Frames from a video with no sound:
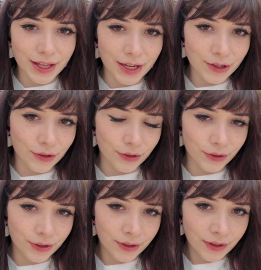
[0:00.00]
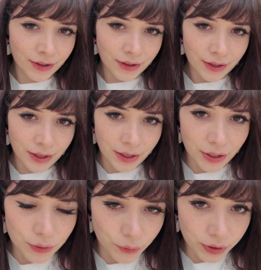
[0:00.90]
Thank you.
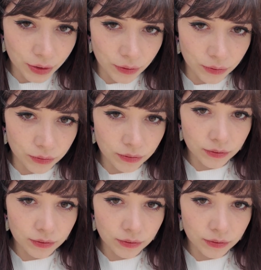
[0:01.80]
It's really cool.